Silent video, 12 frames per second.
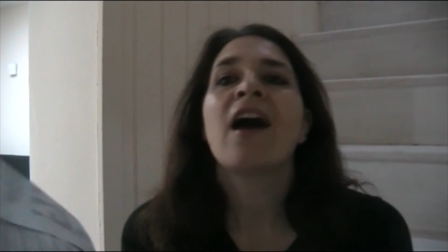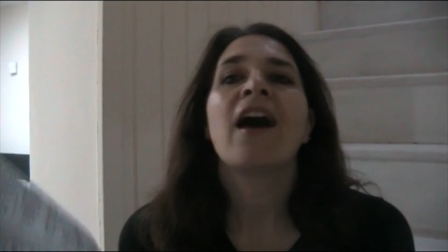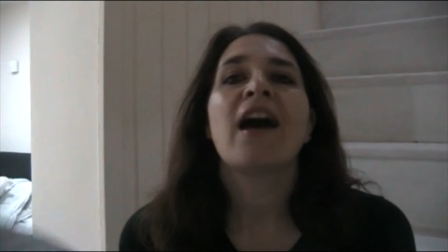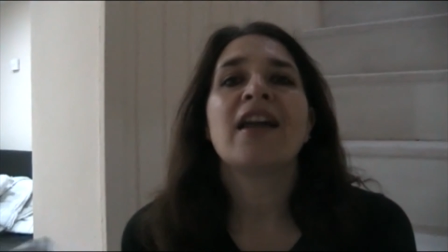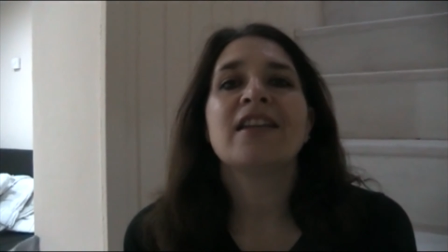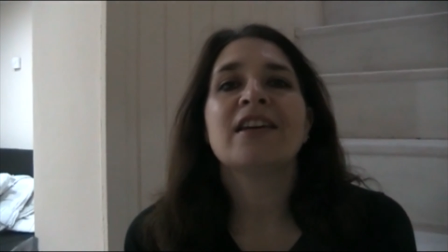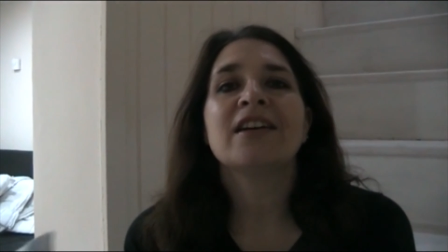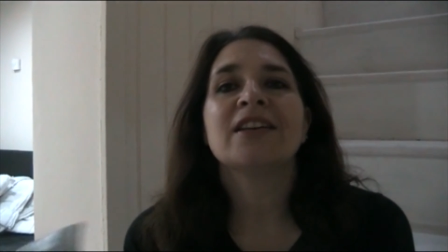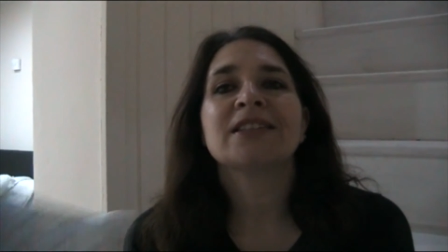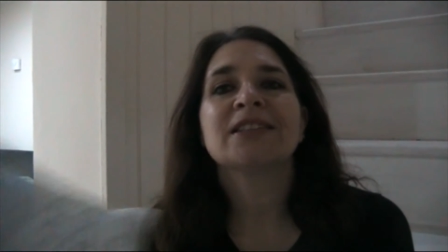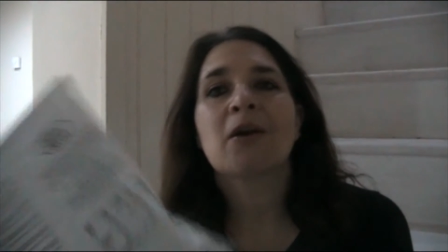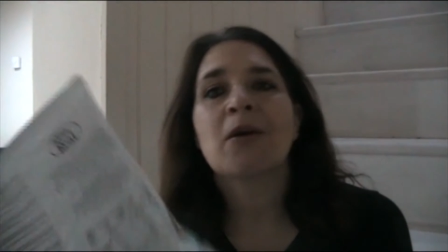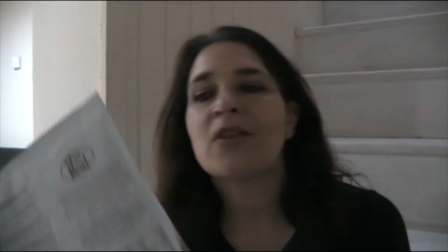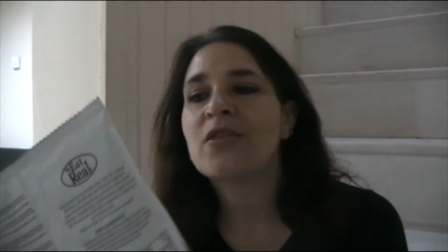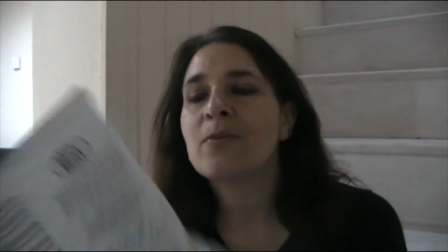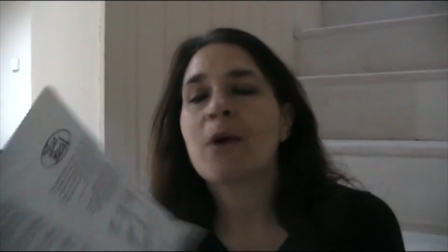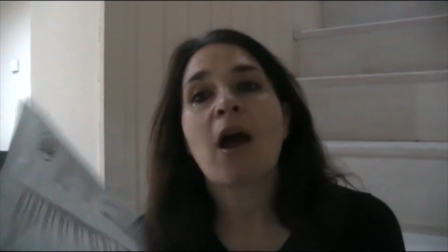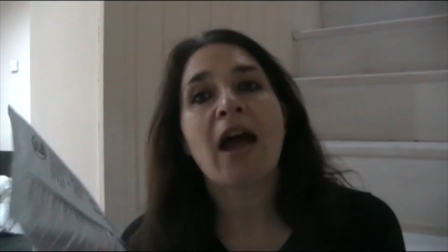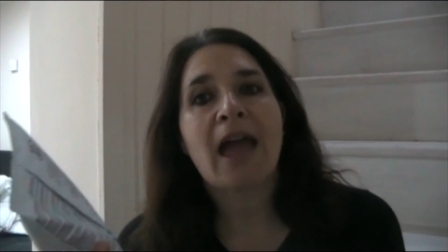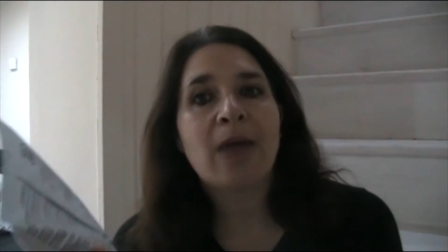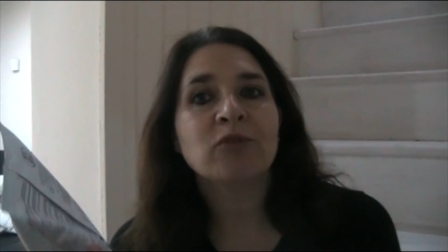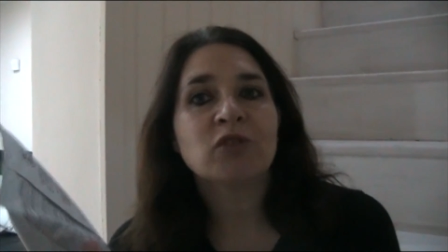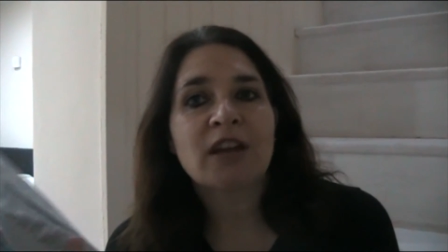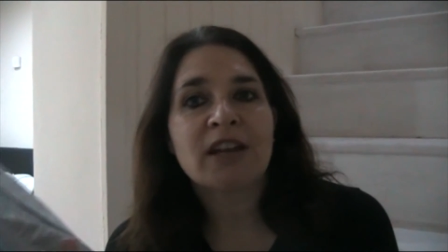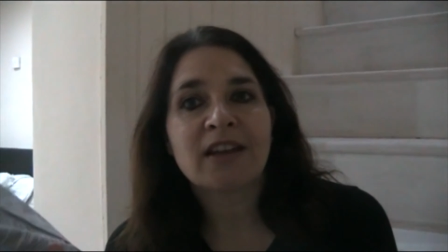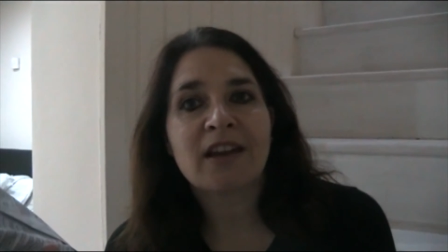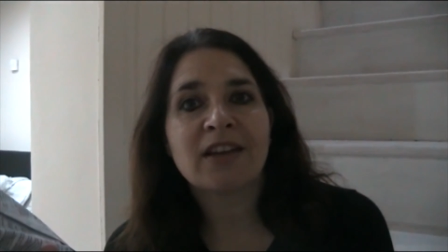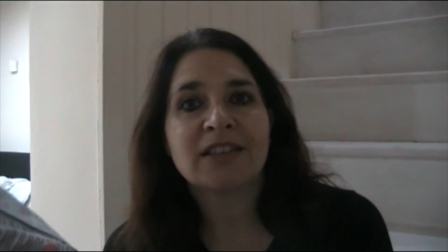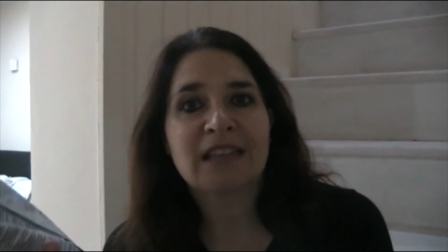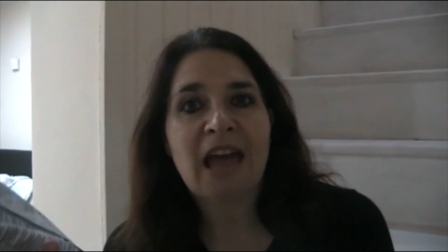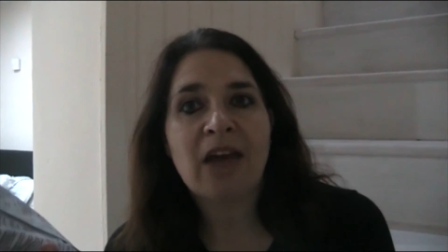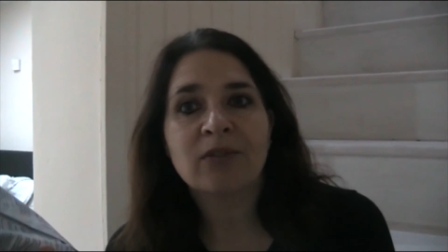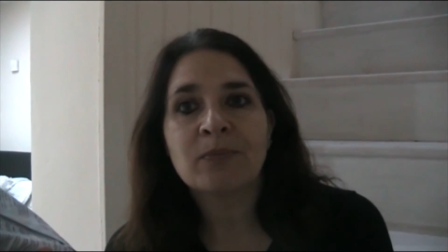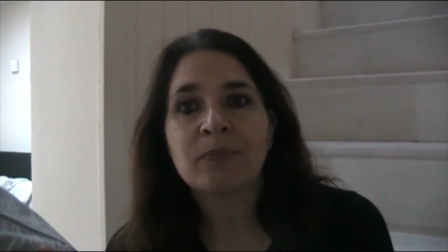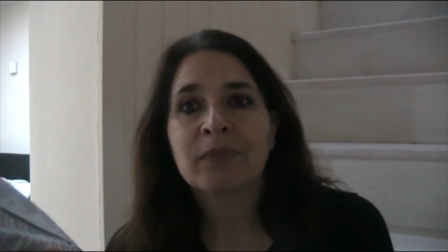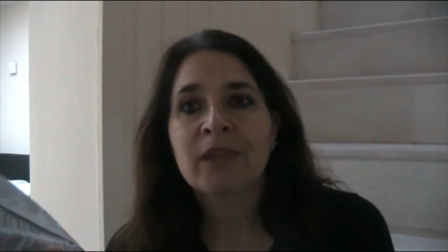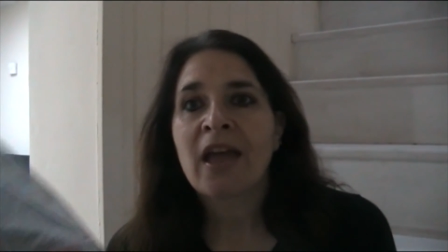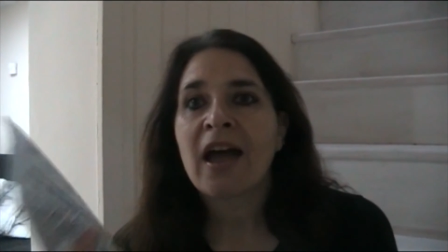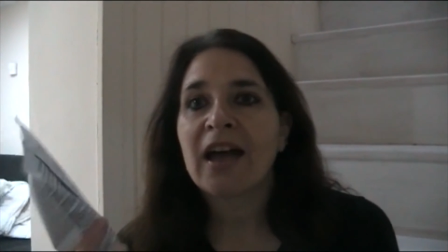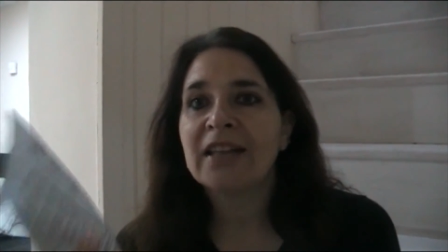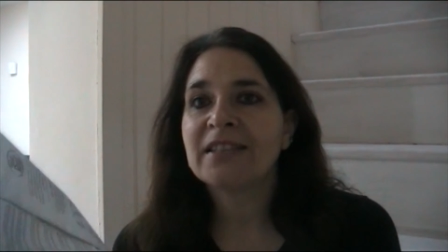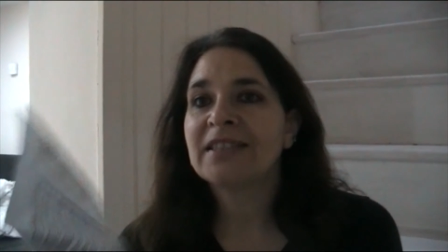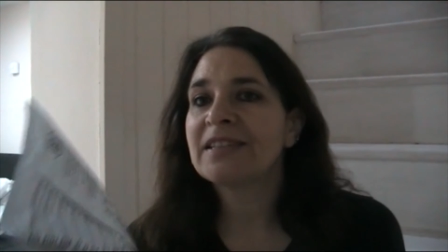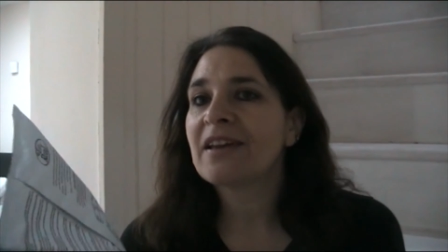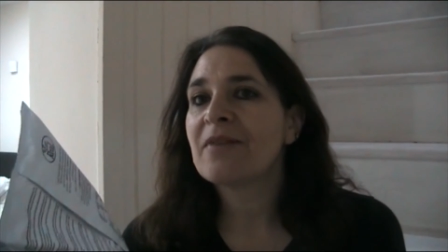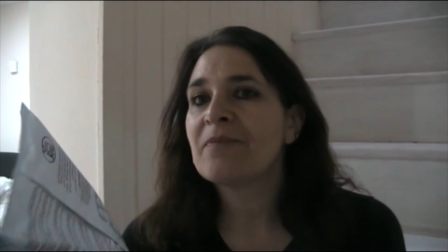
And so at the moment I am trying to cut down and